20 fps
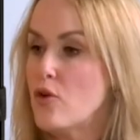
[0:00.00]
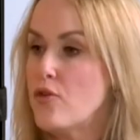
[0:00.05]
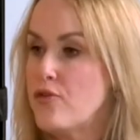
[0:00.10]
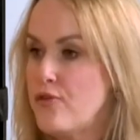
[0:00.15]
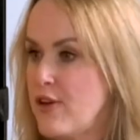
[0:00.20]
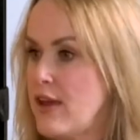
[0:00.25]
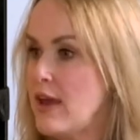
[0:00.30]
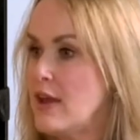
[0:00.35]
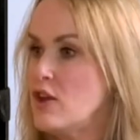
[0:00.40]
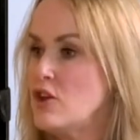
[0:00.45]

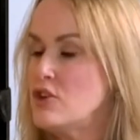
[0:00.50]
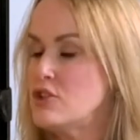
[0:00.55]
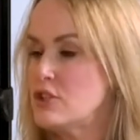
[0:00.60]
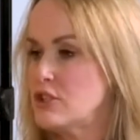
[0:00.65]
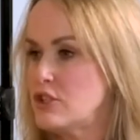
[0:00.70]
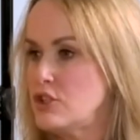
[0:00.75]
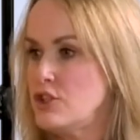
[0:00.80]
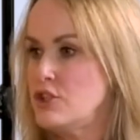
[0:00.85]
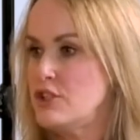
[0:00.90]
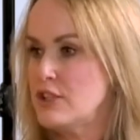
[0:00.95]
fear, you
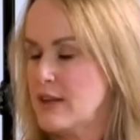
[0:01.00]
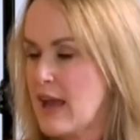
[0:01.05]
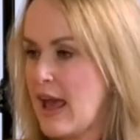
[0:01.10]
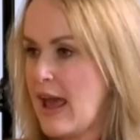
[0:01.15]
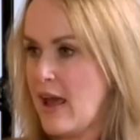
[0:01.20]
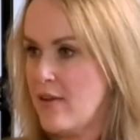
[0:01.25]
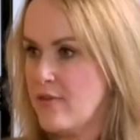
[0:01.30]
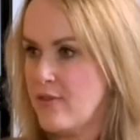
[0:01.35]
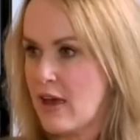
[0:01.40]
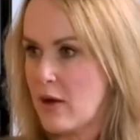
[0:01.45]
didn't
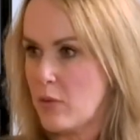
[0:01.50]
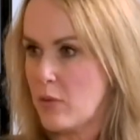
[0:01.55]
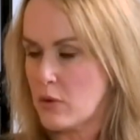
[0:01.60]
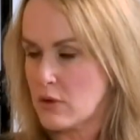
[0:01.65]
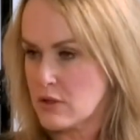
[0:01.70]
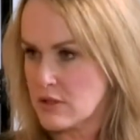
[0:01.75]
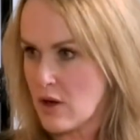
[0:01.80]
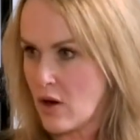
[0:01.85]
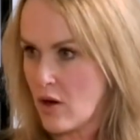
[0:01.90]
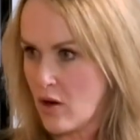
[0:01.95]
have that,
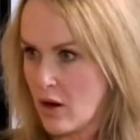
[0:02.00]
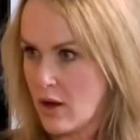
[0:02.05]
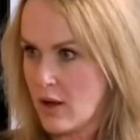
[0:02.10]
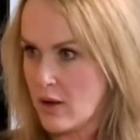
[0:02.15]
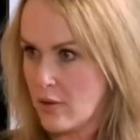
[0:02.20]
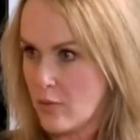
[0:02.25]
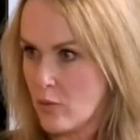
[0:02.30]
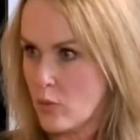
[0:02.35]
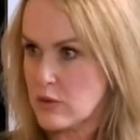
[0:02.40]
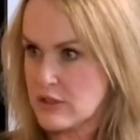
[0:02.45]
whereas
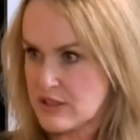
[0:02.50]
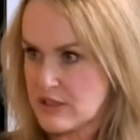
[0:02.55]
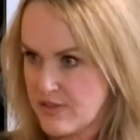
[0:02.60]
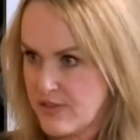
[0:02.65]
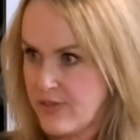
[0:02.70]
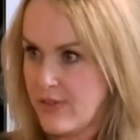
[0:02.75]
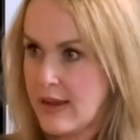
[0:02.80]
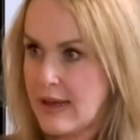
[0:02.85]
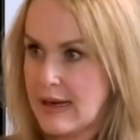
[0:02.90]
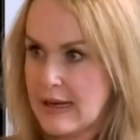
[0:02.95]
I was
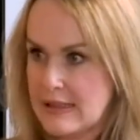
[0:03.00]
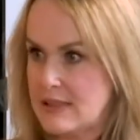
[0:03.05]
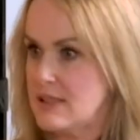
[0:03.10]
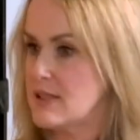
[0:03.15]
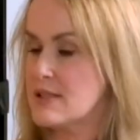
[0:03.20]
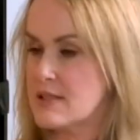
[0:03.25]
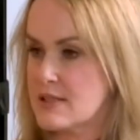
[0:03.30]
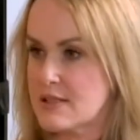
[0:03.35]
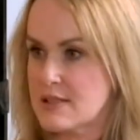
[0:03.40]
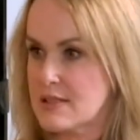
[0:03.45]

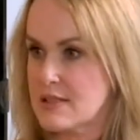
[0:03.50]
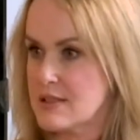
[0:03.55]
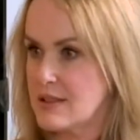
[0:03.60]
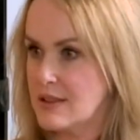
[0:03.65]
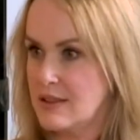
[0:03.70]
fearless.